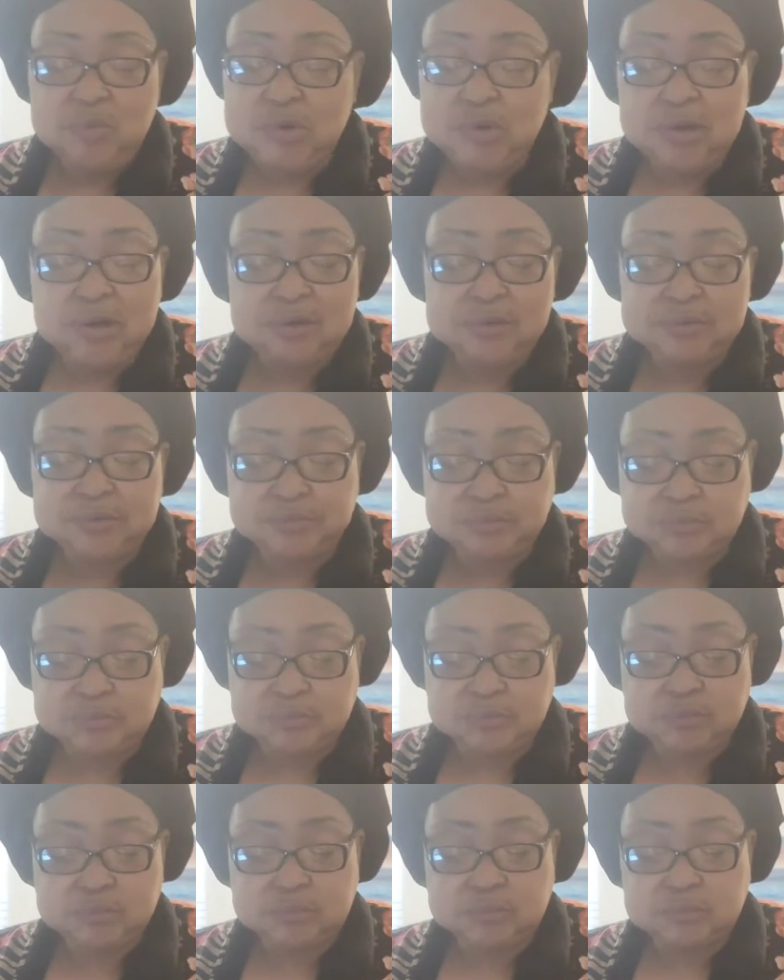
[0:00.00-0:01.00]
We don't.
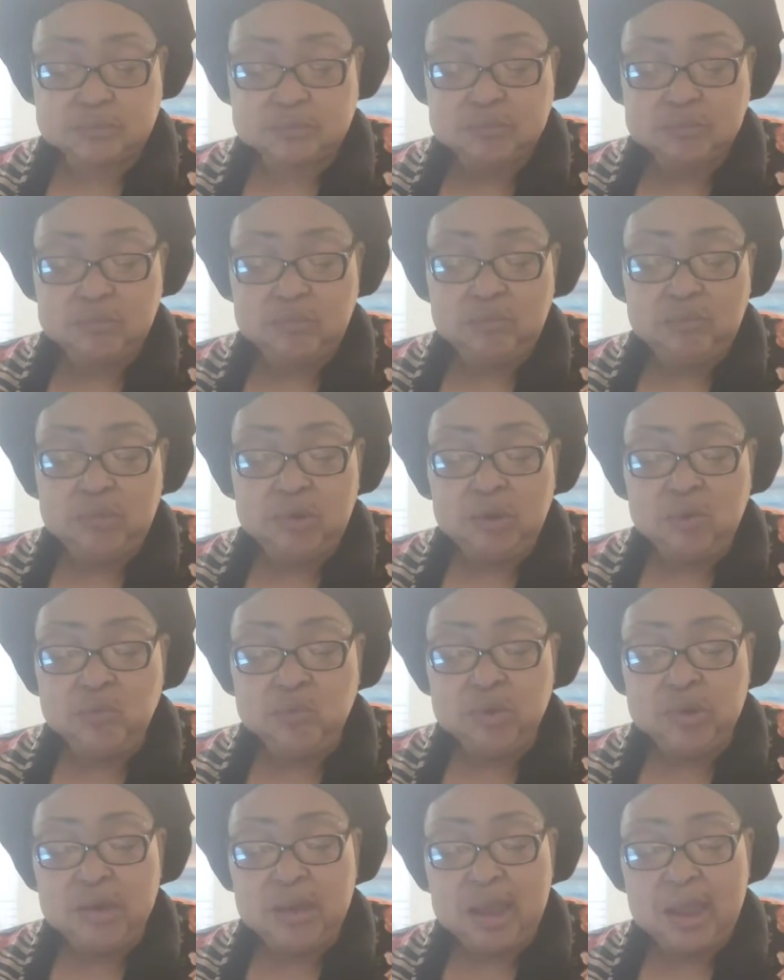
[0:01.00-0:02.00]

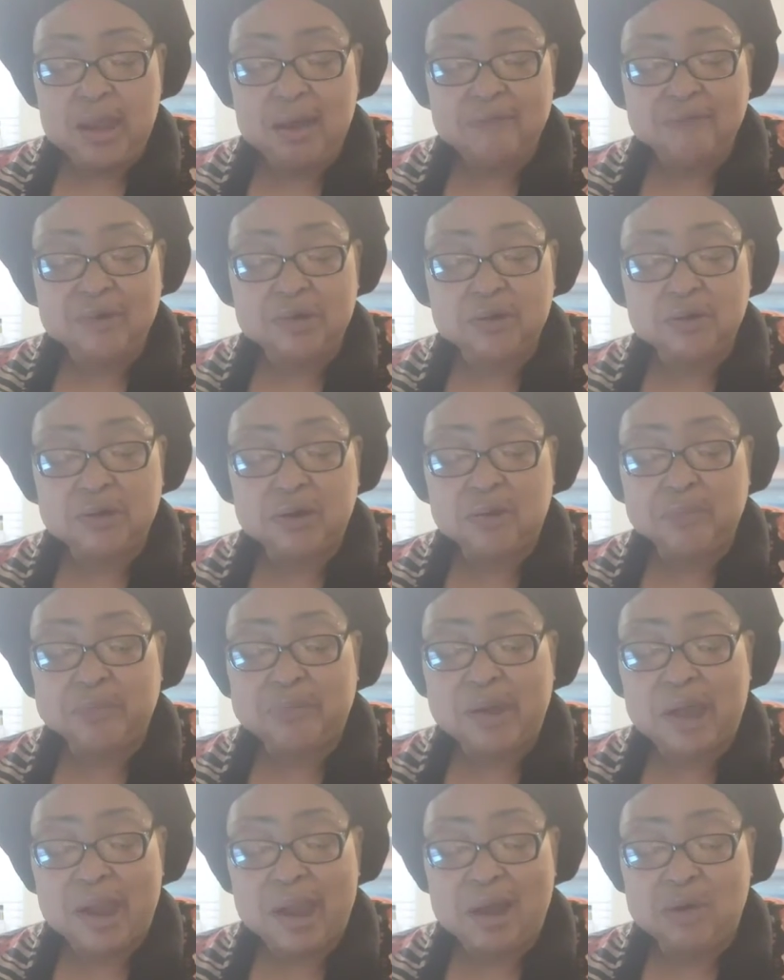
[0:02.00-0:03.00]
We have a, a
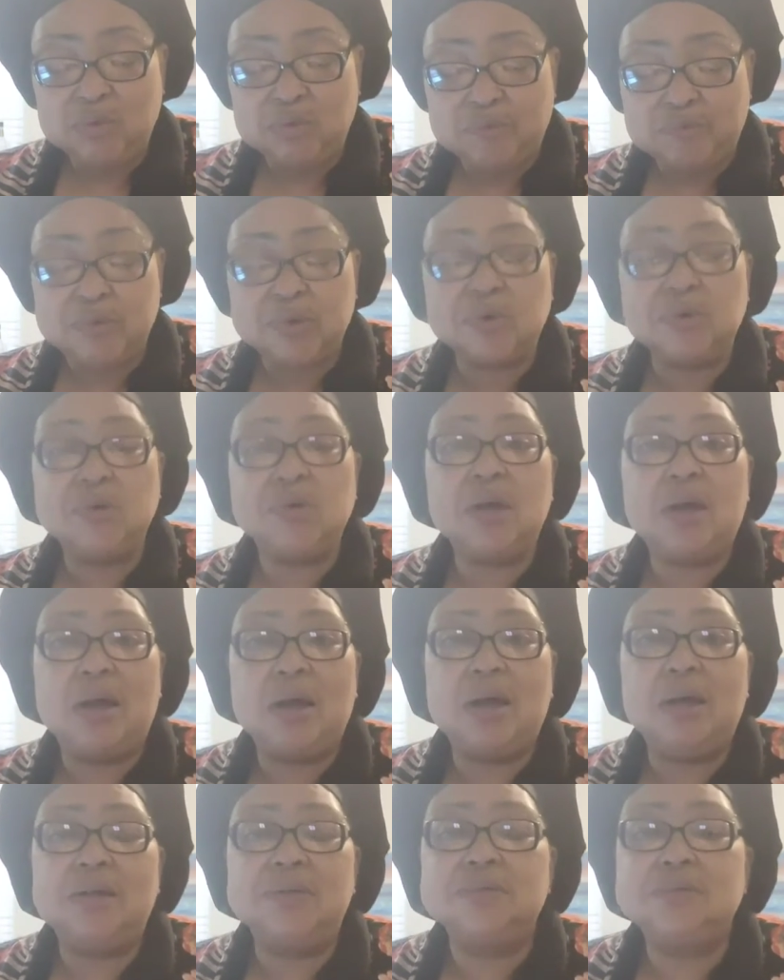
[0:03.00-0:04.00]
powerful
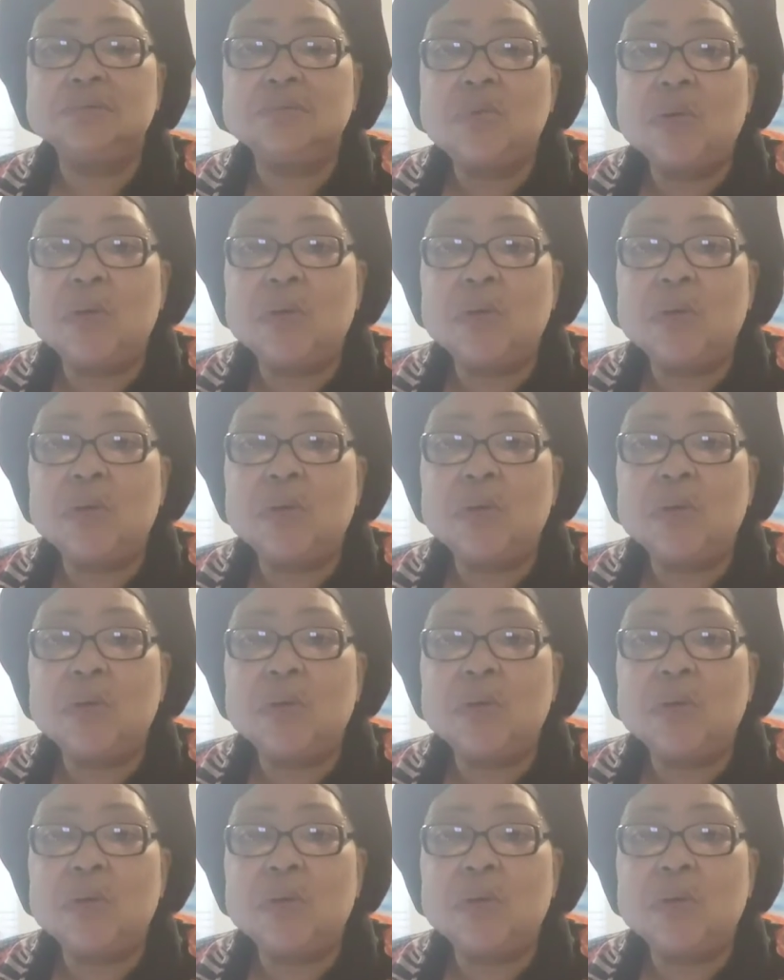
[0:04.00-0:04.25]
God.